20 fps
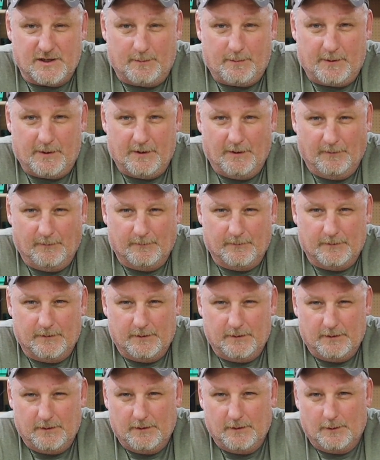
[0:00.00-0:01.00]
up here,
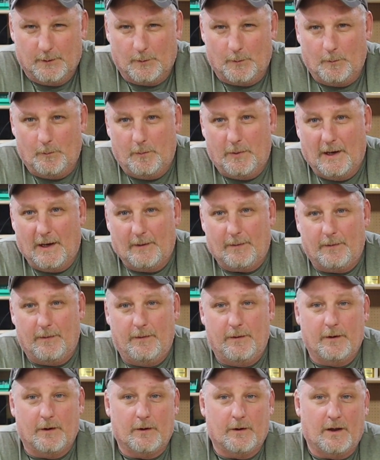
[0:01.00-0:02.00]
but
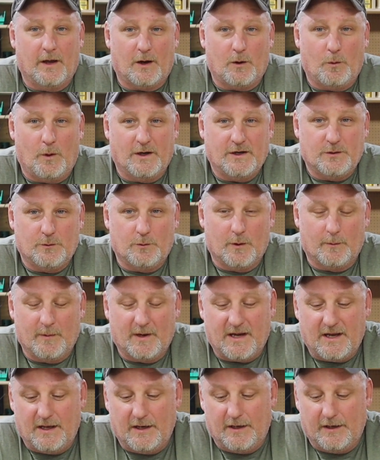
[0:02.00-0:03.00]
they're not quite to where
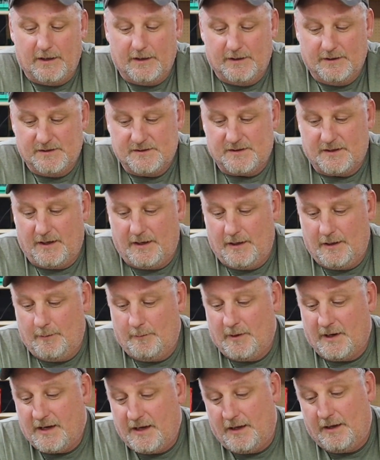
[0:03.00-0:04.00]
Makita is,
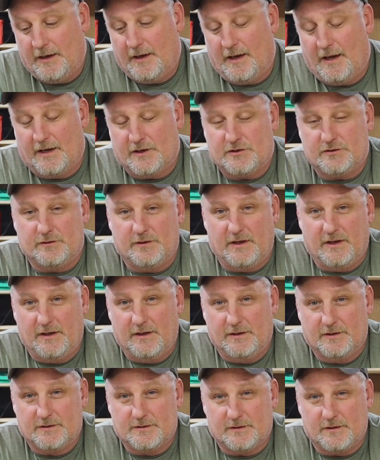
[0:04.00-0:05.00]
and Makita
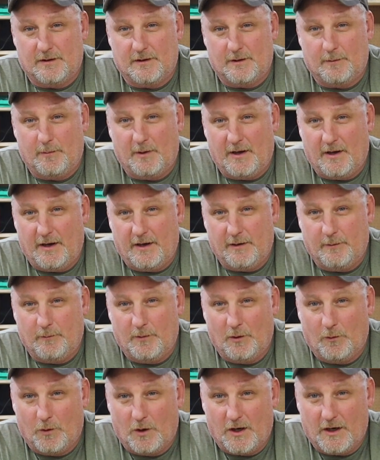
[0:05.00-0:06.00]
actually is behind
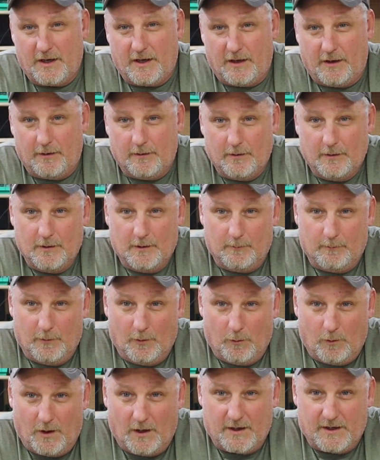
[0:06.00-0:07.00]
Milwaukee.
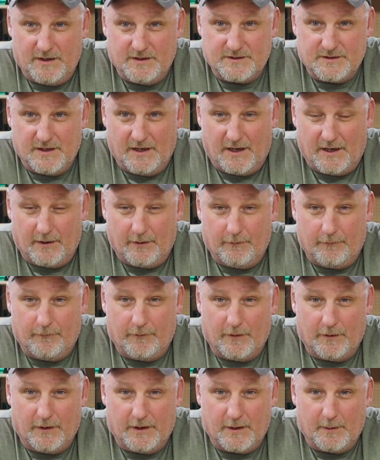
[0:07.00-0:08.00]
Milwaukee's got a
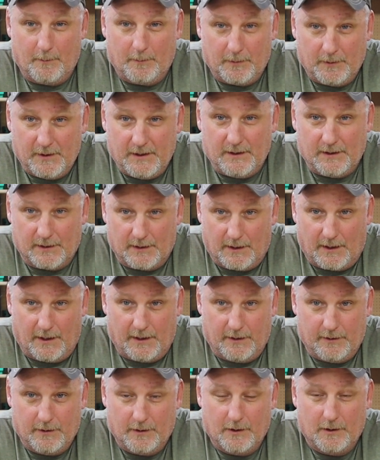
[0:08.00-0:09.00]
very complete
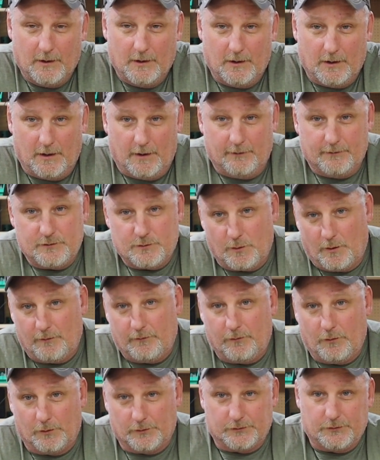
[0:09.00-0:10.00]
line of
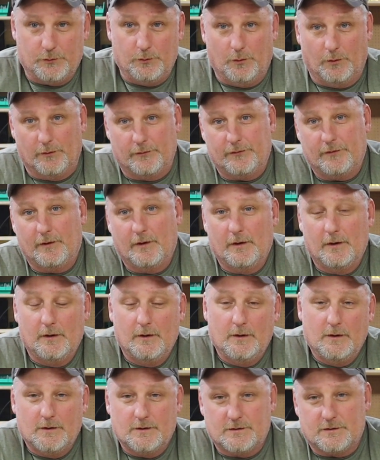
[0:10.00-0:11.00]
12 volt tools.
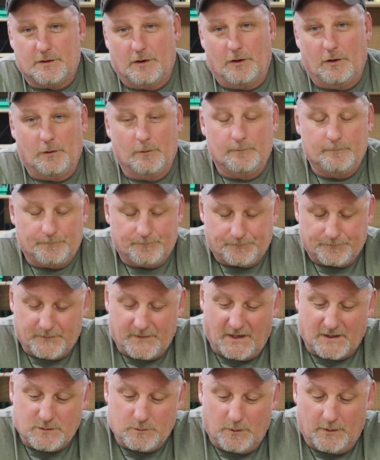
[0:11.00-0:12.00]
So
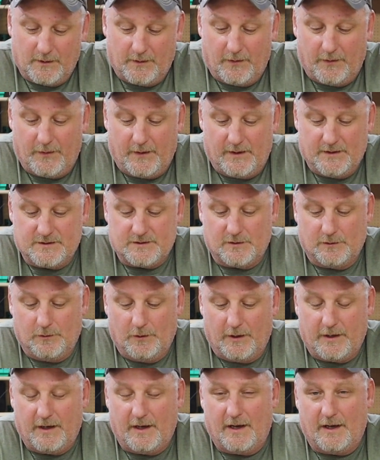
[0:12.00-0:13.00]
that's one of the things to
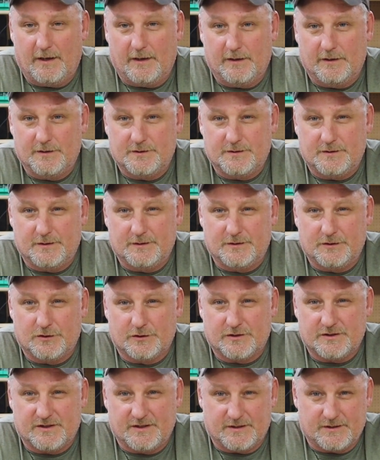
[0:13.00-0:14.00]
look at is
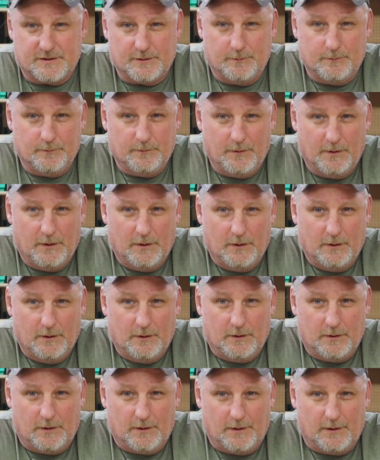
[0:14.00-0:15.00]
your system
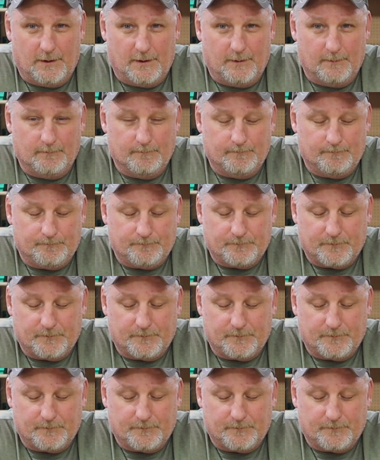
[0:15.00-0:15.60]
and